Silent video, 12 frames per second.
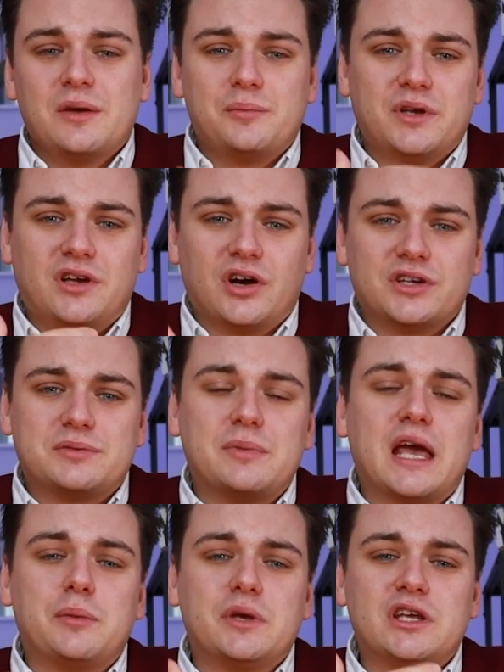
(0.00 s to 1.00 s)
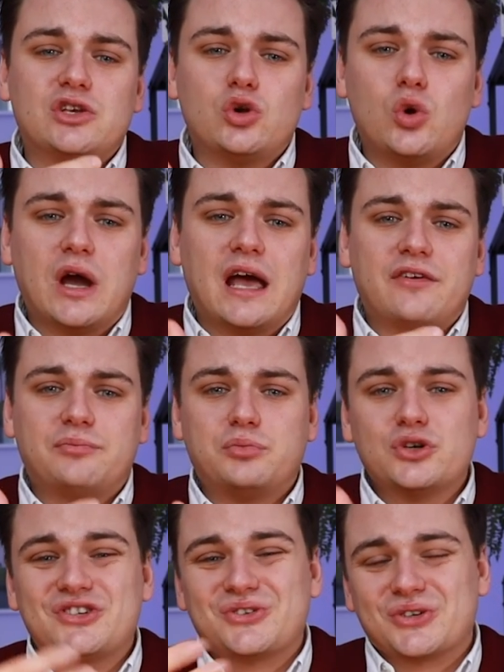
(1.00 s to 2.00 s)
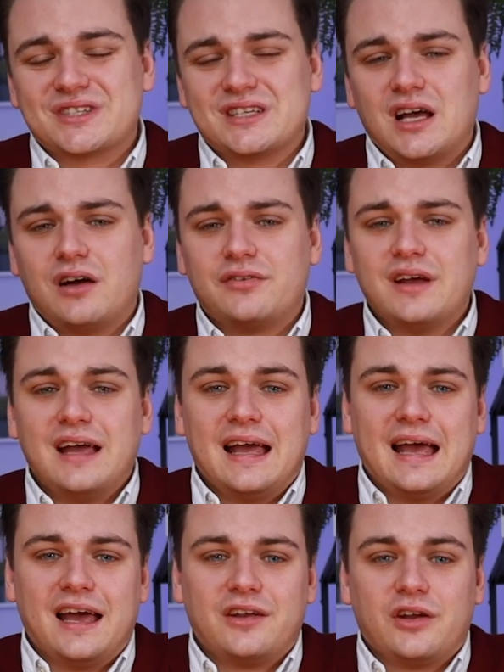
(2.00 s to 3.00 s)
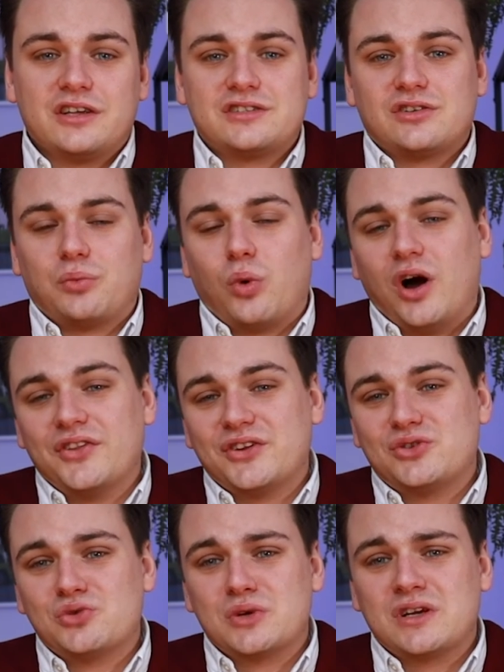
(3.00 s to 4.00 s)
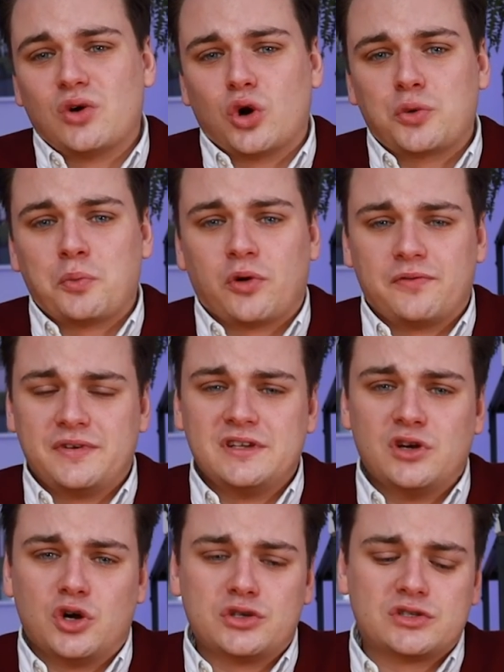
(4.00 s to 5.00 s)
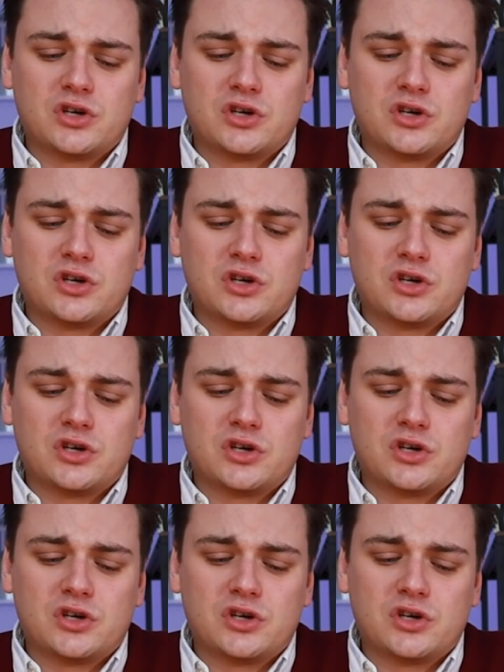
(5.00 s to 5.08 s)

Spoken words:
because maybe you have pushed yourself and still wanted to record more videos.